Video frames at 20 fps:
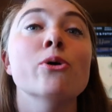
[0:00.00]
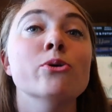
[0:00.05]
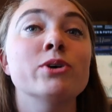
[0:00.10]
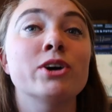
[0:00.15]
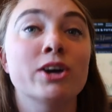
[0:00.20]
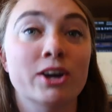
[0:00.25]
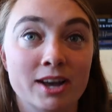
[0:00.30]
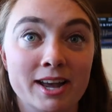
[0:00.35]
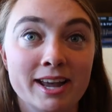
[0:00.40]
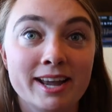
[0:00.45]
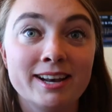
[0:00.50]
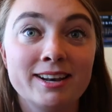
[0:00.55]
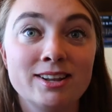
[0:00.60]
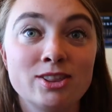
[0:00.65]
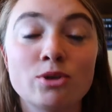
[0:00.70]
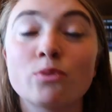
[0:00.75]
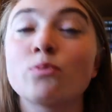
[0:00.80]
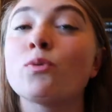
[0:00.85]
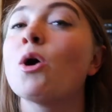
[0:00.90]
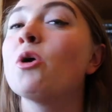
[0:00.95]

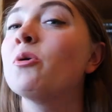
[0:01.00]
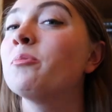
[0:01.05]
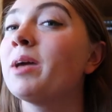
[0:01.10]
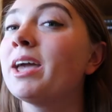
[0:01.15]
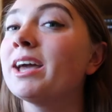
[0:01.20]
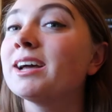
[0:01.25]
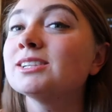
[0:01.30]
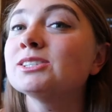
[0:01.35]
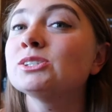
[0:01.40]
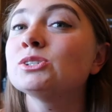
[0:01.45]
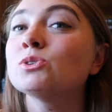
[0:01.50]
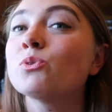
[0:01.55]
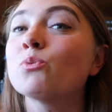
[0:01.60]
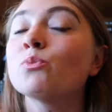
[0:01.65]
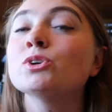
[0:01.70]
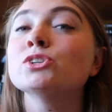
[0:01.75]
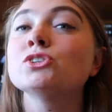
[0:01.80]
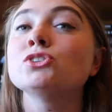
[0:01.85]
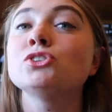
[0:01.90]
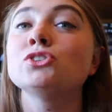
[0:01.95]
good. The romance
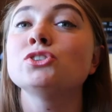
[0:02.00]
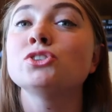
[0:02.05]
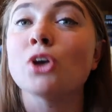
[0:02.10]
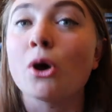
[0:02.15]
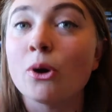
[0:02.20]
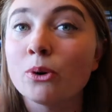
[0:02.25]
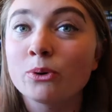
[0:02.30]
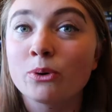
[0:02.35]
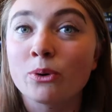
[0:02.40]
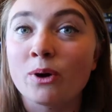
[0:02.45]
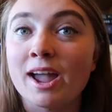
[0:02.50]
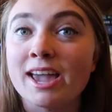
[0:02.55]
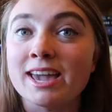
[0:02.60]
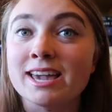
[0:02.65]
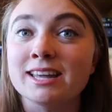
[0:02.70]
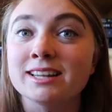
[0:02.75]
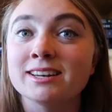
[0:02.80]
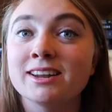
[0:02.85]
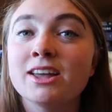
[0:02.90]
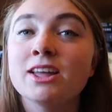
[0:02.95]
was so
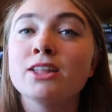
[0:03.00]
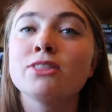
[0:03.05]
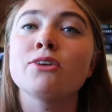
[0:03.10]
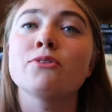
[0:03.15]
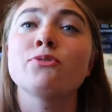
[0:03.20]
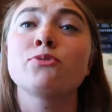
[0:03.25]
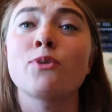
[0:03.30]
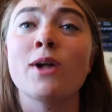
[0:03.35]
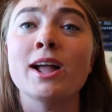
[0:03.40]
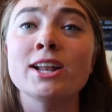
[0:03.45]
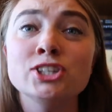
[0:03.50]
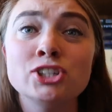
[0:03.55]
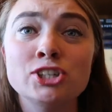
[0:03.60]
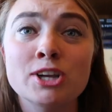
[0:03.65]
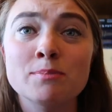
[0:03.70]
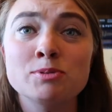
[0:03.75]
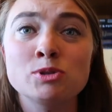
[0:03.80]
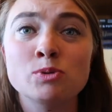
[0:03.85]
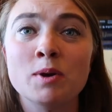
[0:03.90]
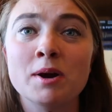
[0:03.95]
great. The
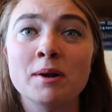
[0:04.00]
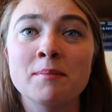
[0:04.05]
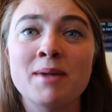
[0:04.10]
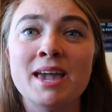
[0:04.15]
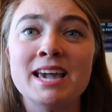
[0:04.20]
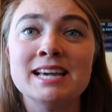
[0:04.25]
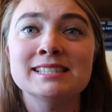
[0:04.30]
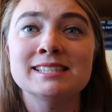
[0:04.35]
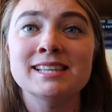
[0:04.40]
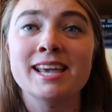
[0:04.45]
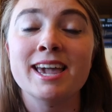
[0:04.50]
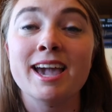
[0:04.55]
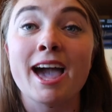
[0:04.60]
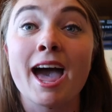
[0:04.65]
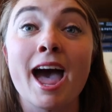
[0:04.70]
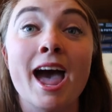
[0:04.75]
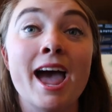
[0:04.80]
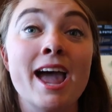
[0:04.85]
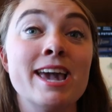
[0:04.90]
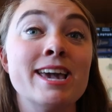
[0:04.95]
friendships were amazing.
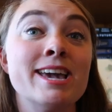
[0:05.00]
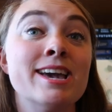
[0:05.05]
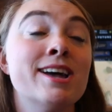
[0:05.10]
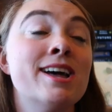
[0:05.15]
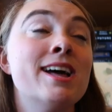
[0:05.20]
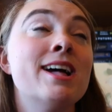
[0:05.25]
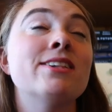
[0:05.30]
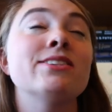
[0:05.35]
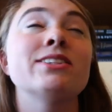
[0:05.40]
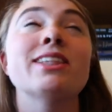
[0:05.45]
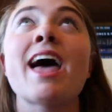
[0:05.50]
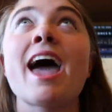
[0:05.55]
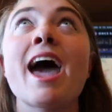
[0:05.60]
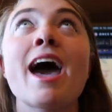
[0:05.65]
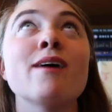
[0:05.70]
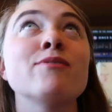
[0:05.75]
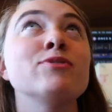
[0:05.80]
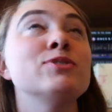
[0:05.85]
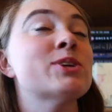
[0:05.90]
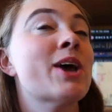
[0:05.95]
I
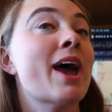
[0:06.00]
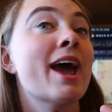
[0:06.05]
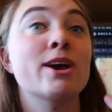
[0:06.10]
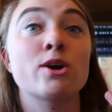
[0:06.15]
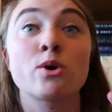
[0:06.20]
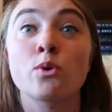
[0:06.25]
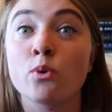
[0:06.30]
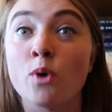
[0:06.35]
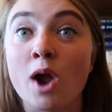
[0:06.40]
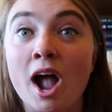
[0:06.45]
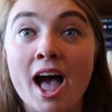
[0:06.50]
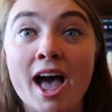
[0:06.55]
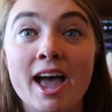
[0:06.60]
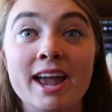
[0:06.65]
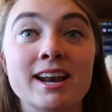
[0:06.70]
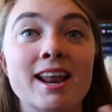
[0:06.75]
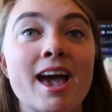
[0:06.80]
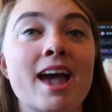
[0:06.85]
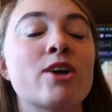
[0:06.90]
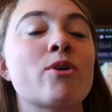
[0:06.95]
laughed, I
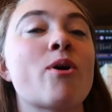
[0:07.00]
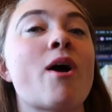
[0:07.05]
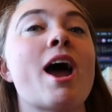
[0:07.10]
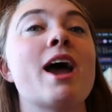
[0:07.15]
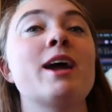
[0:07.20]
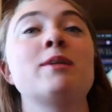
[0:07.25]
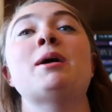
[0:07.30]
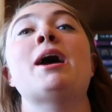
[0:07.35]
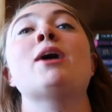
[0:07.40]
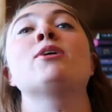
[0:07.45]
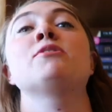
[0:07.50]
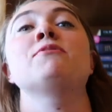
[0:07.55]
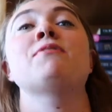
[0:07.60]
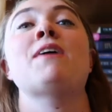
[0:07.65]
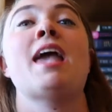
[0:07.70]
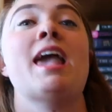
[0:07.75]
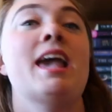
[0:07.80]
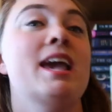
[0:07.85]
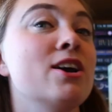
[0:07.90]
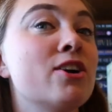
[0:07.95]
cried out of
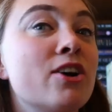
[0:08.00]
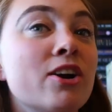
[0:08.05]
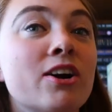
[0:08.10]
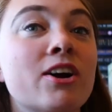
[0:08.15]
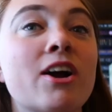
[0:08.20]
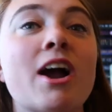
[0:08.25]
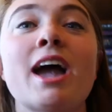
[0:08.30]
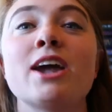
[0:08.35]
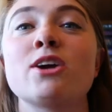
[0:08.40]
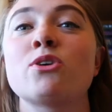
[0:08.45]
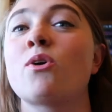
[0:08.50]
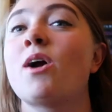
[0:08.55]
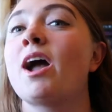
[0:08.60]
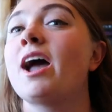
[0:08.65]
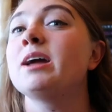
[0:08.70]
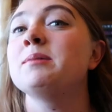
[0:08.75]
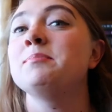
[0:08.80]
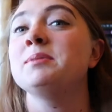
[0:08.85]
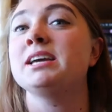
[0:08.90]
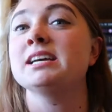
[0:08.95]
anger, I
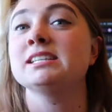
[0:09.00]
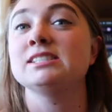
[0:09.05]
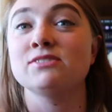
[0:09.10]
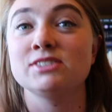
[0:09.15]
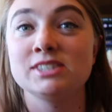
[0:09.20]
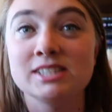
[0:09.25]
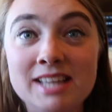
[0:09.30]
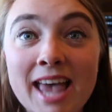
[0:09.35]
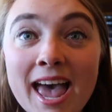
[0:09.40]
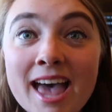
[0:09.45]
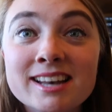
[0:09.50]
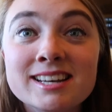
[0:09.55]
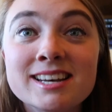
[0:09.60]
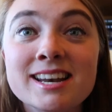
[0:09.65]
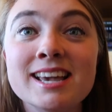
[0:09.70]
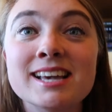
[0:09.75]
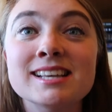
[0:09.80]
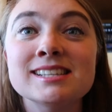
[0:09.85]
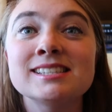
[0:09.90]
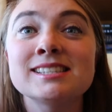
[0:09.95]
cried because of
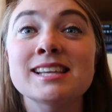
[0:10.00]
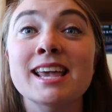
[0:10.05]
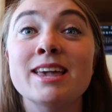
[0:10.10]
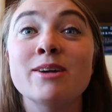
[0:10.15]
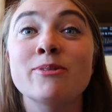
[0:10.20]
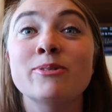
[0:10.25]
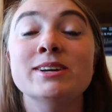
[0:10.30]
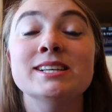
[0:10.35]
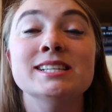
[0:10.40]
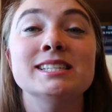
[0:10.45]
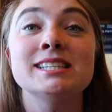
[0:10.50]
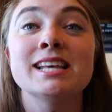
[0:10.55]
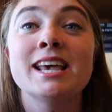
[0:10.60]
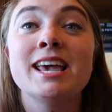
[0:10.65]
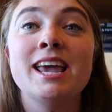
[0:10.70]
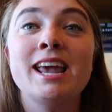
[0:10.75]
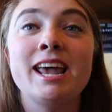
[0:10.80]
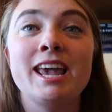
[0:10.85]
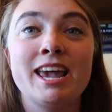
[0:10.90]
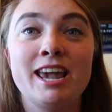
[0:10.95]
sadness.
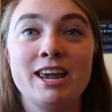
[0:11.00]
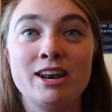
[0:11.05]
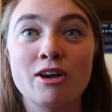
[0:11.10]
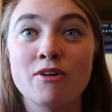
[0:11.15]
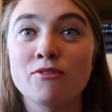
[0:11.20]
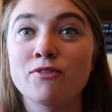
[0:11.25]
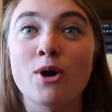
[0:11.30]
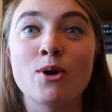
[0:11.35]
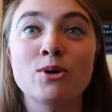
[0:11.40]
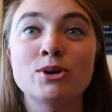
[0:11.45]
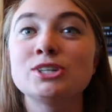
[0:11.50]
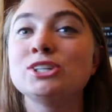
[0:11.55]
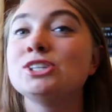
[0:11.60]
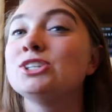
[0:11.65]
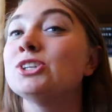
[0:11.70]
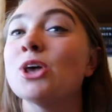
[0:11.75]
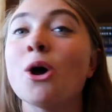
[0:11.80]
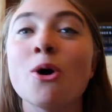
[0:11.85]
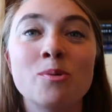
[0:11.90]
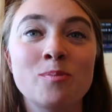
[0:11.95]
It evoked
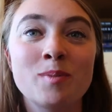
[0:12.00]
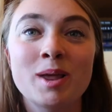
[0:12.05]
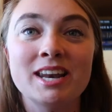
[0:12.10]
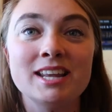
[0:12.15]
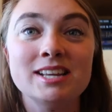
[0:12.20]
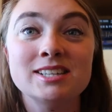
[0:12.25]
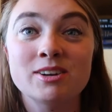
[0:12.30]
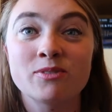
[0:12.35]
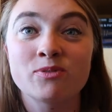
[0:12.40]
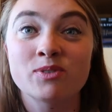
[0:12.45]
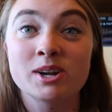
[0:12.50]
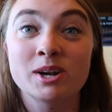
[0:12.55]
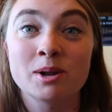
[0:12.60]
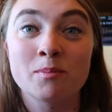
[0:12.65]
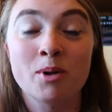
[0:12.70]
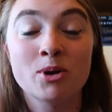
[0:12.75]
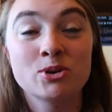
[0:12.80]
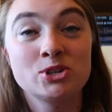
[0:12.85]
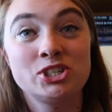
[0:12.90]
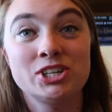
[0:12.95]
so many different
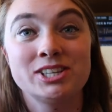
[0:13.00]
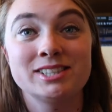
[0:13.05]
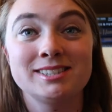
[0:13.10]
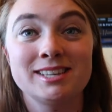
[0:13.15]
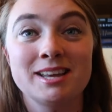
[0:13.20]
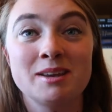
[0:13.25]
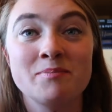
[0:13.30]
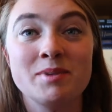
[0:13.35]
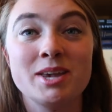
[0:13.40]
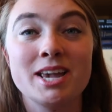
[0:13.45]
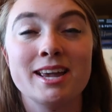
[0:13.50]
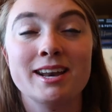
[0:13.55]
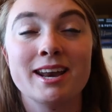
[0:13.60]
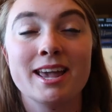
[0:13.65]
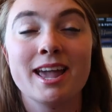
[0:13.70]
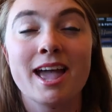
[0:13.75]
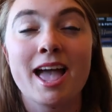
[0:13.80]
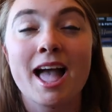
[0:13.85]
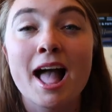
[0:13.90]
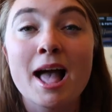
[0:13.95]
emotions in me, and
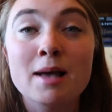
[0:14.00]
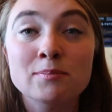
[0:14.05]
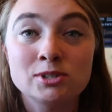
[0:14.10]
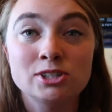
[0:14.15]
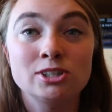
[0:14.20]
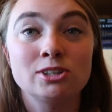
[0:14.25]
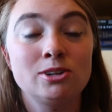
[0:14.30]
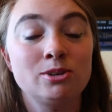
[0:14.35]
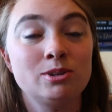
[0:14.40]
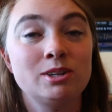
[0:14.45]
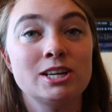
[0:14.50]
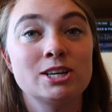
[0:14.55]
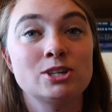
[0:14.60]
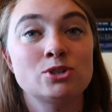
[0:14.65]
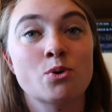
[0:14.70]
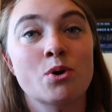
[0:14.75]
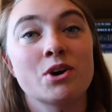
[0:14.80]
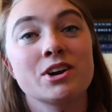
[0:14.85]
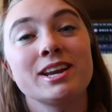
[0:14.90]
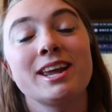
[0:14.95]
I absolutely
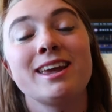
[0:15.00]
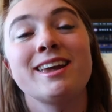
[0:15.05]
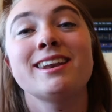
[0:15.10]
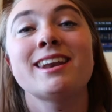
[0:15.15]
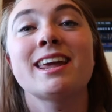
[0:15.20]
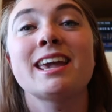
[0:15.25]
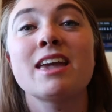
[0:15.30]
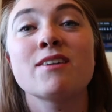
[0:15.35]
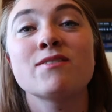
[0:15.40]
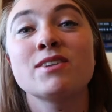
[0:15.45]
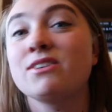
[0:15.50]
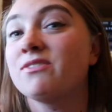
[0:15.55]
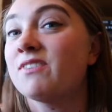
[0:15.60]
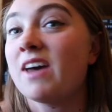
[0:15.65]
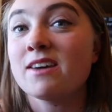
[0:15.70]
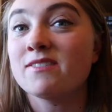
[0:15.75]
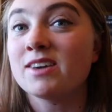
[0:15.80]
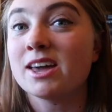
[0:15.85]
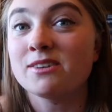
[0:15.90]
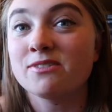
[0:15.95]
adored it, and I gave it a
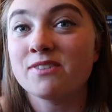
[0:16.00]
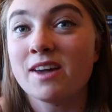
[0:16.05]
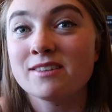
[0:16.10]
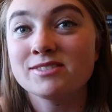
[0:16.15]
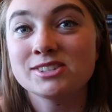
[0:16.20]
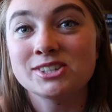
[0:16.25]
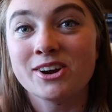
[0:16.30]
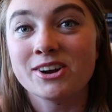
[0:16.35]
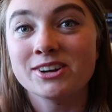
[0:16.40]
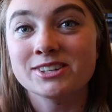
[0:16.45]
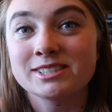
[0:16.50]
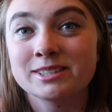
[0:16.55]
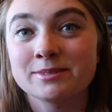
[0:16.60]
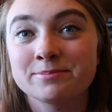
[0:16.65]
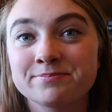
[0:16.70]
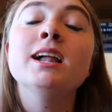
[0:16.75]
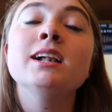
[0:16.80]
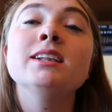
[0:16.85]
5 out of 5 stars.